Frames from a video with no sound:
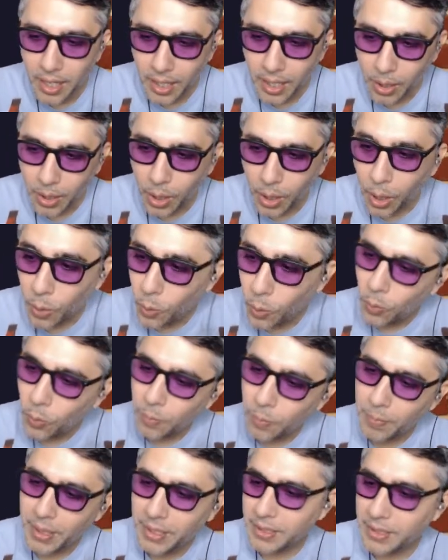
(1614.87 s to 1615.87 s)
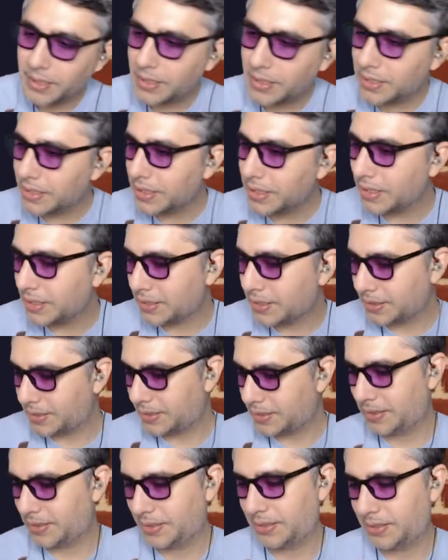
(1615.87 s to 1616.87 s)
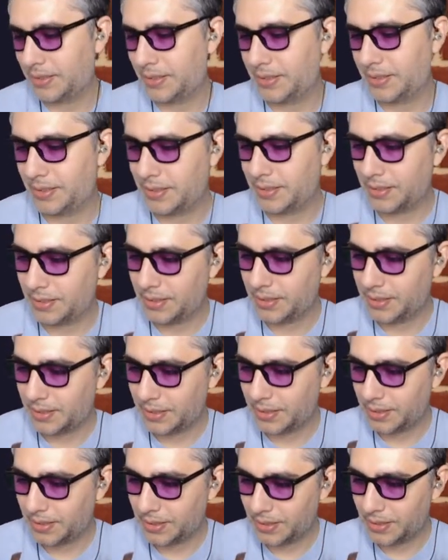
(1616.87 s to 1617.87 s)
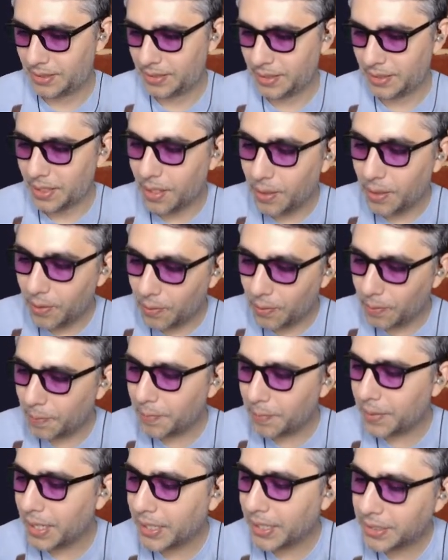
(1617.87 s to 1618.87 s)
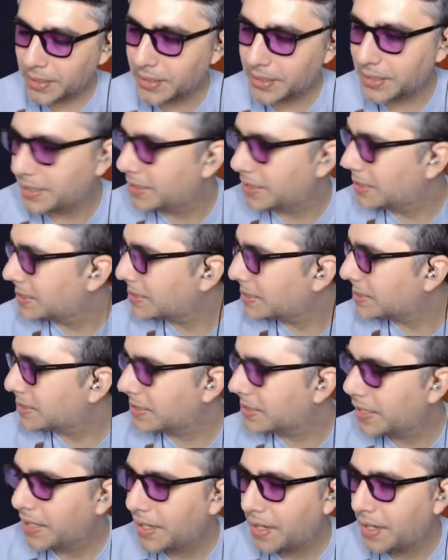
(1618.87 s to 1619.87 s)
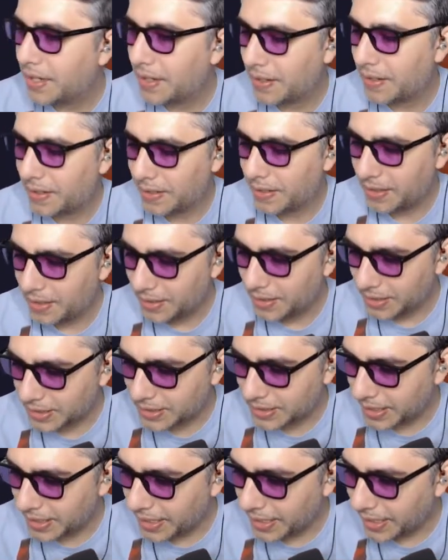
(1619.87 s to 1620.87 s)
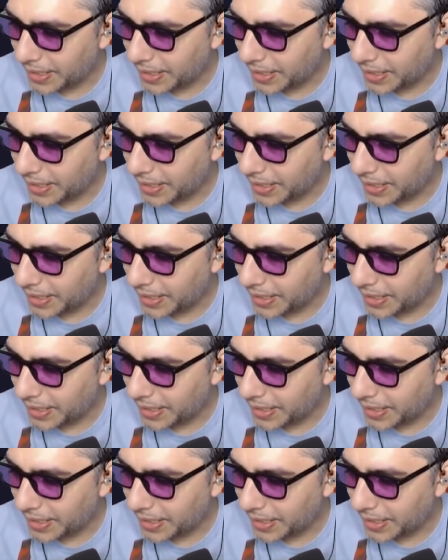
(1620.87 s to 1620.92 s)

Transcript: Oh my goodness. Oh my goodness. Let's see.